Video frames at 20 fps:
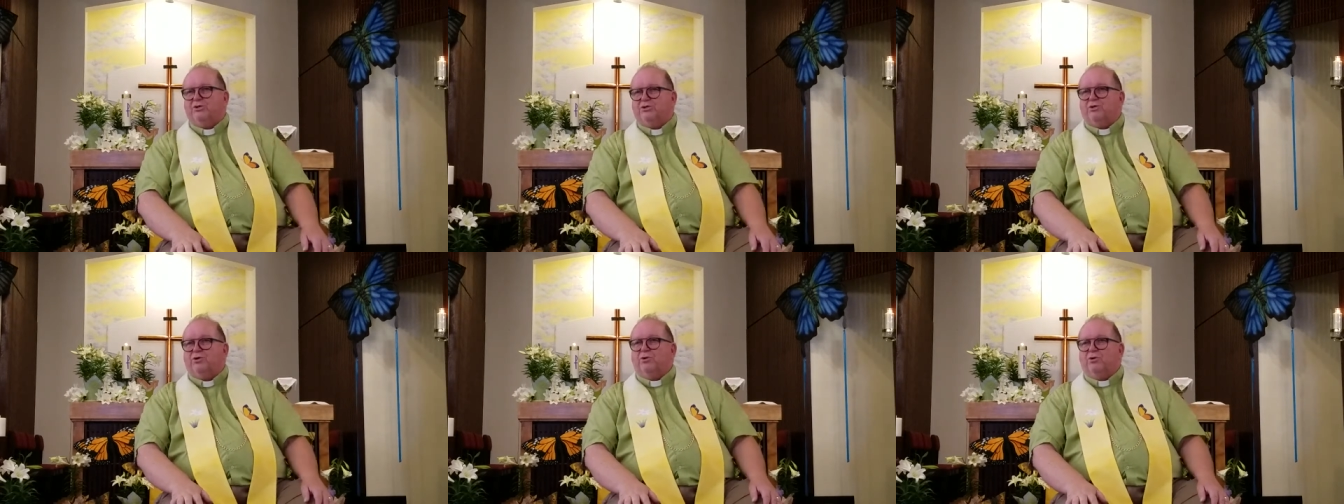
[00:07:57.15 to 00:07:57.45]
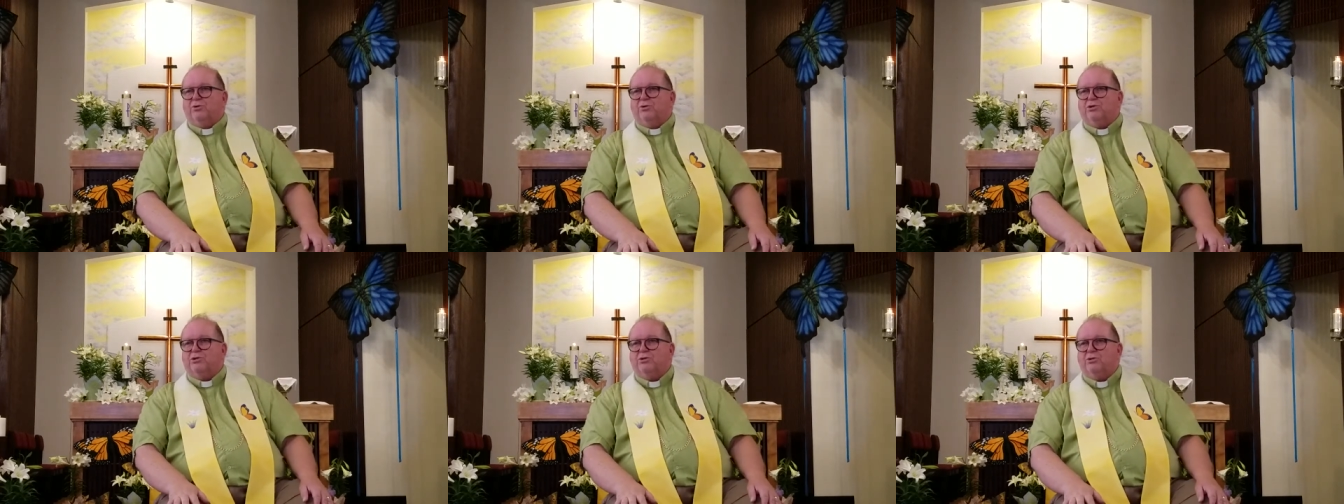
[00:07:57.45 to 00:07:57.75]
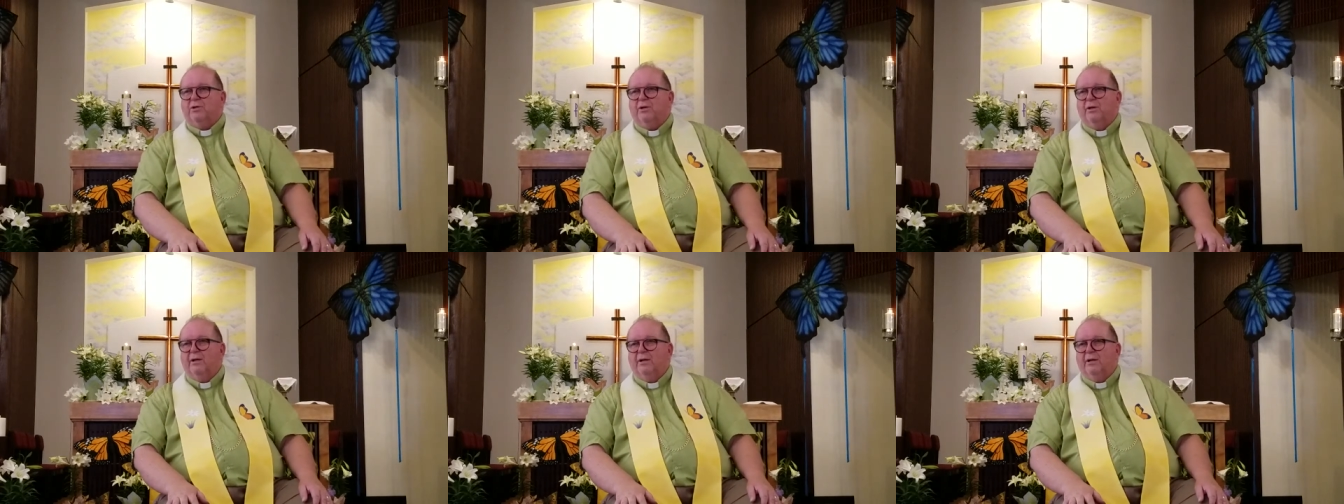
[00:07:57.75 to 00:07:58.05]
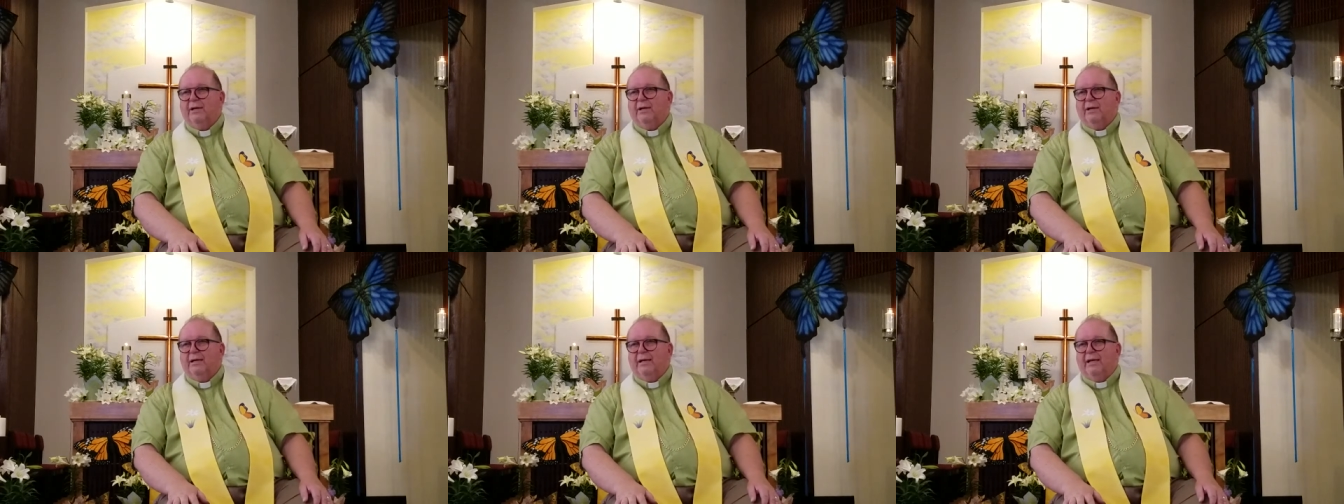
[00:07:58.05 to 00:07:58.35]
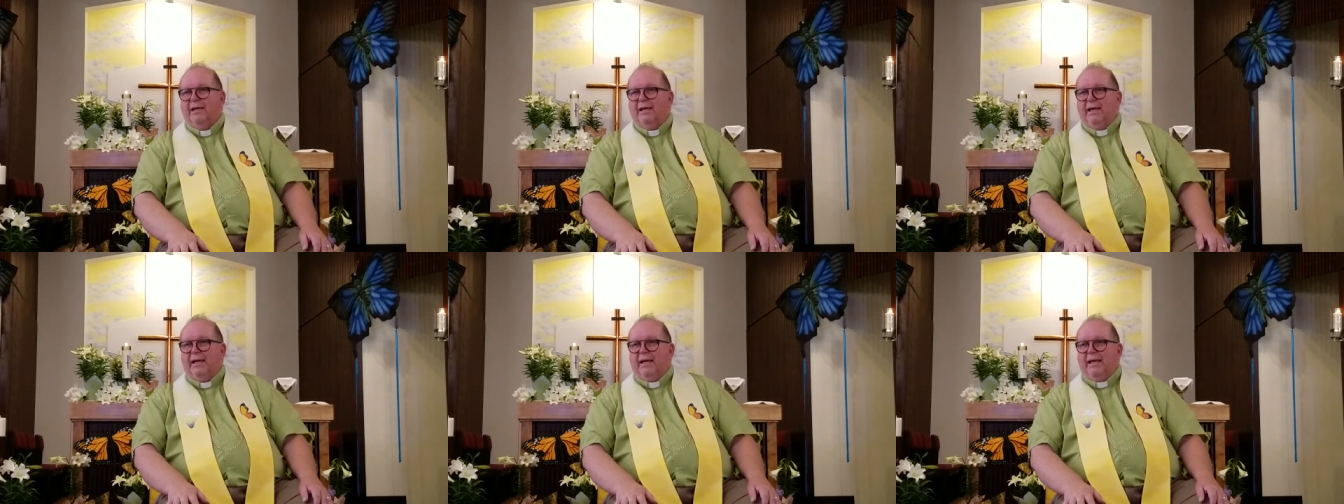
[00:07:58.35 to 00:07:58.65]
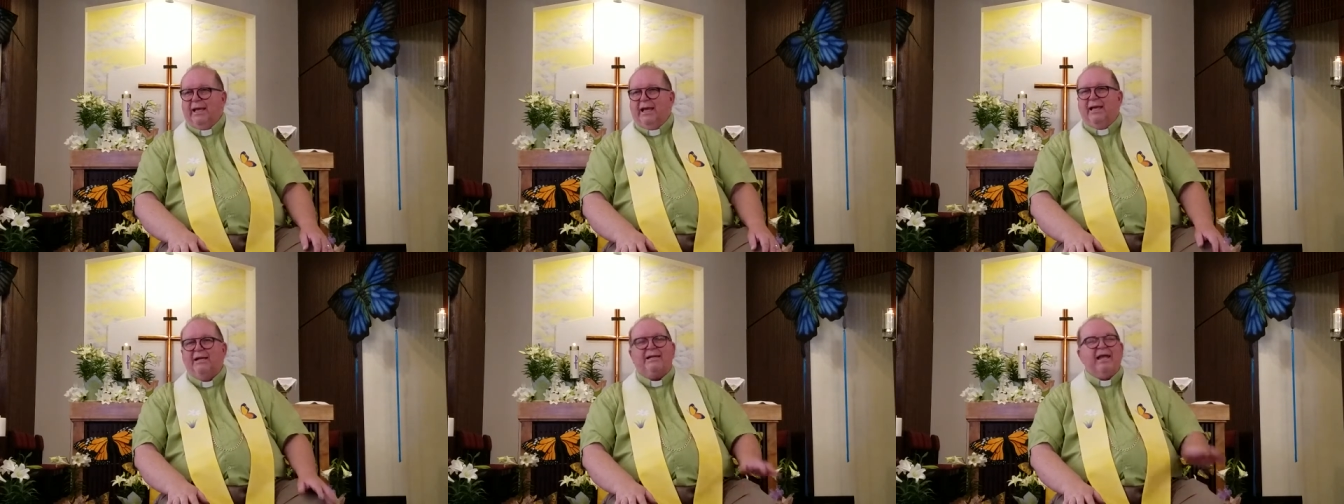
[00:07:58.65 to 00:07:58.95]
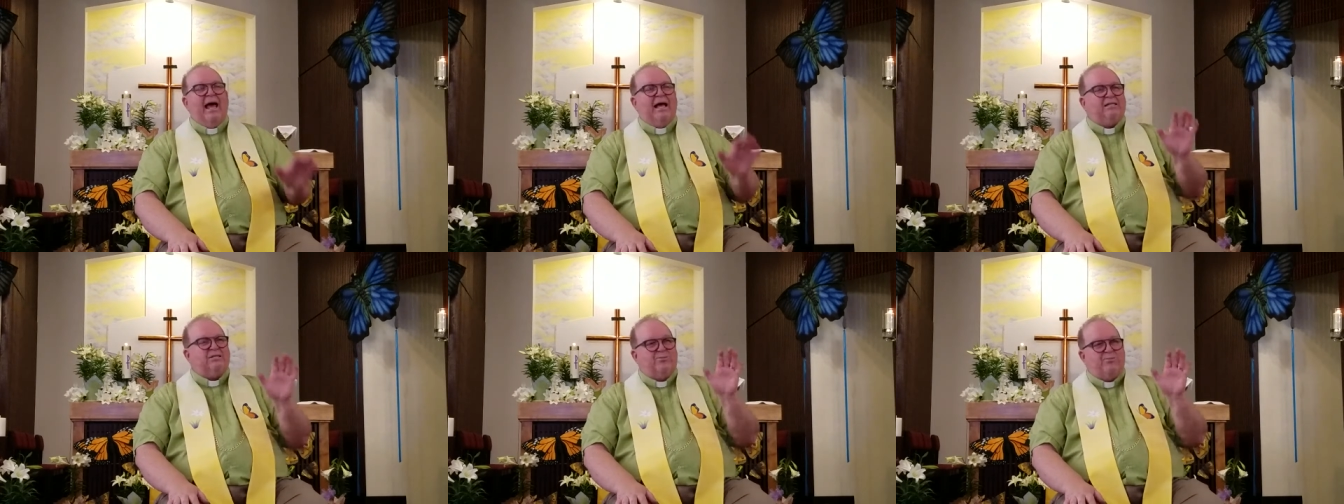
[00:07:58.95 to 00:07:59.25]
the church.
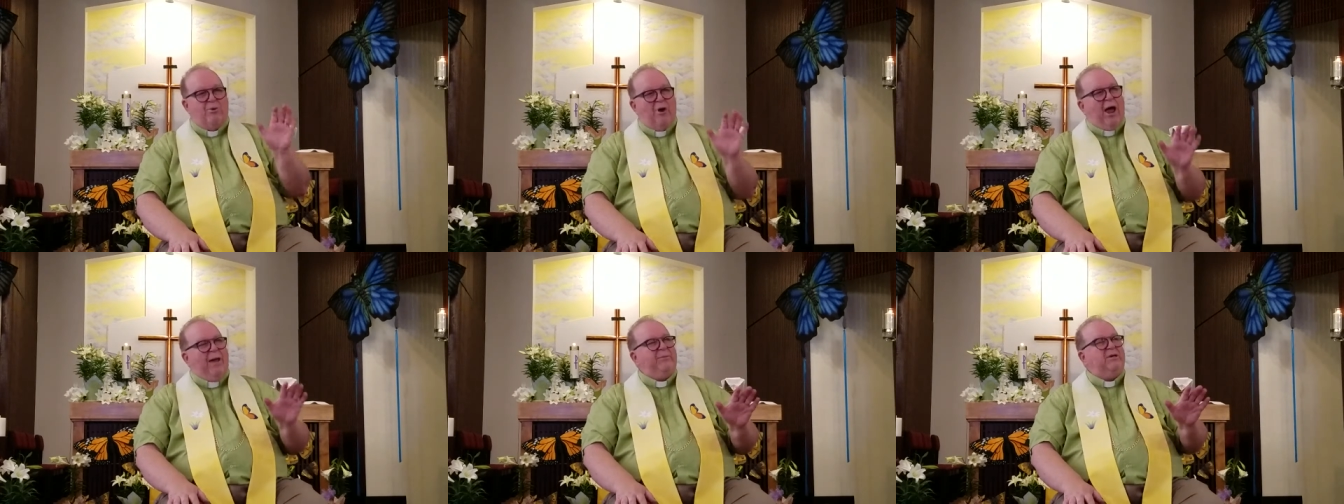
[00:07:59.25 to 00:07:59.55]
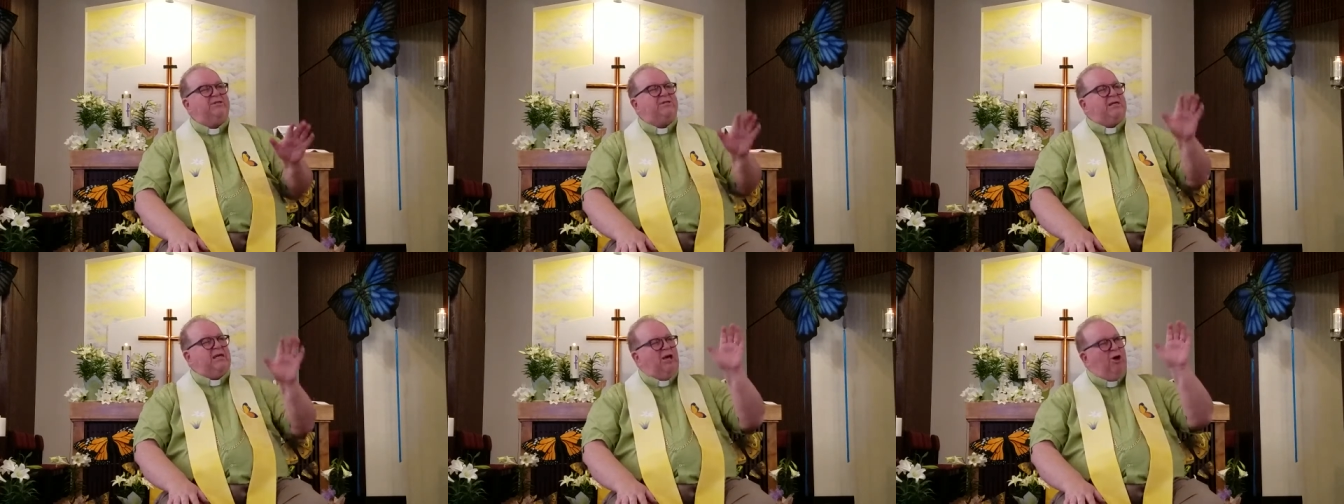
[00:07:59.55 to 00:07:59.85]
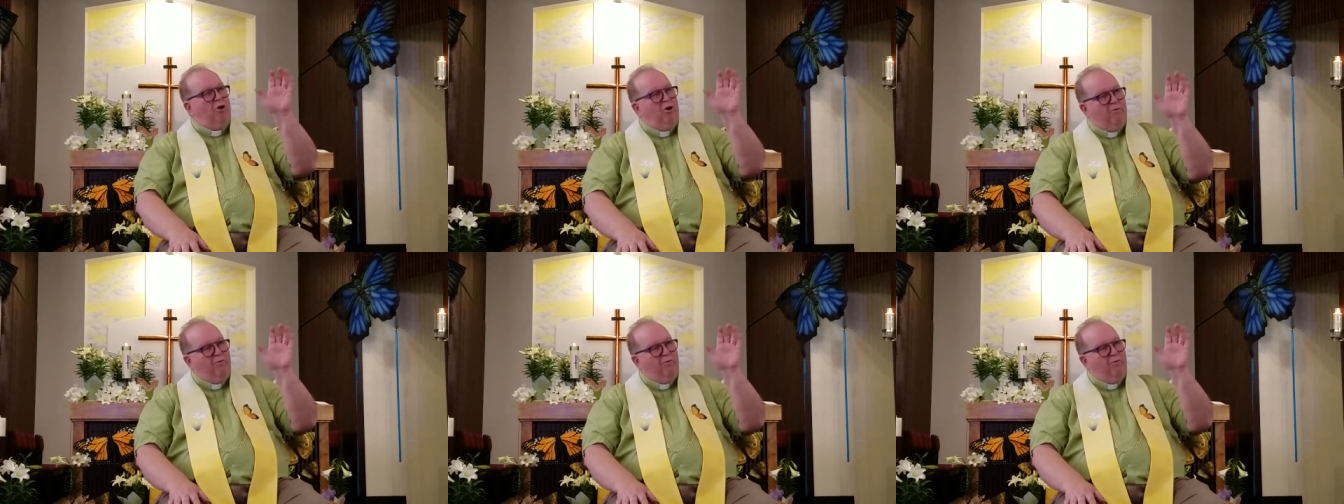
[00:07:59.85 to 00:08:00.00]
It has primacy